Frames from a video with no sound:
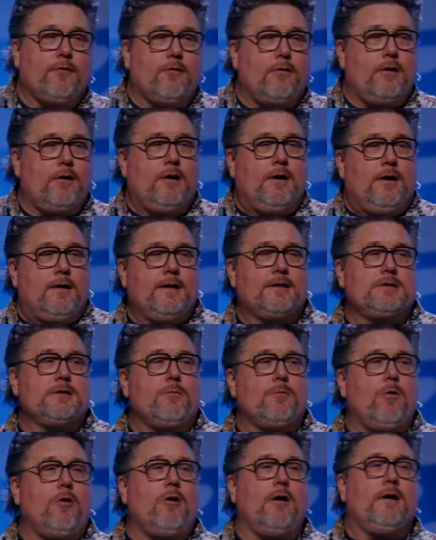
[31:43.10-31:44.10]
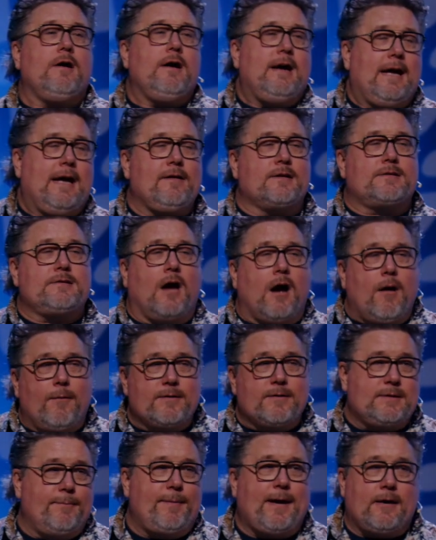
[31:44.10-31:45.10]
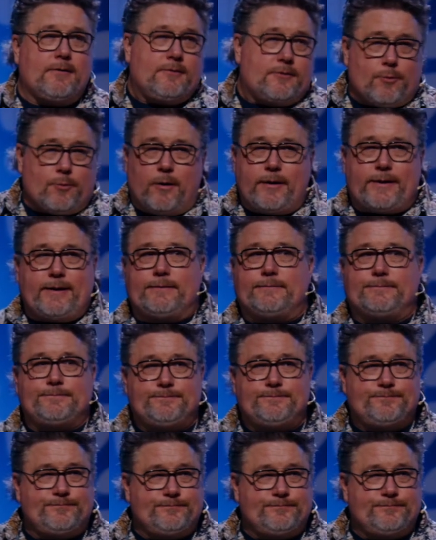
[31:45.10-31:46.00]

for this award, and the song was about twerking.